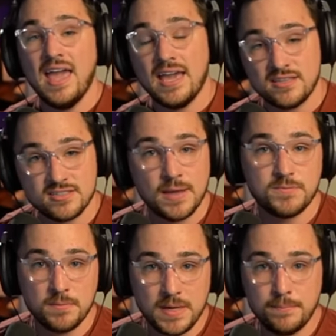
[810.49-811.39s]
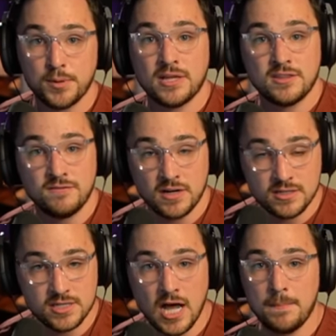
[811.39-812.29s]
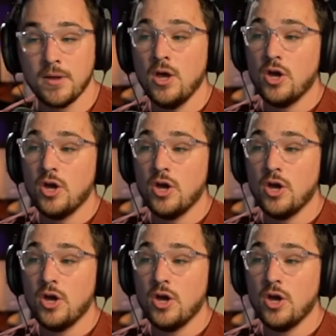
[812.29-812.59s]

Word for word: except the people at the very top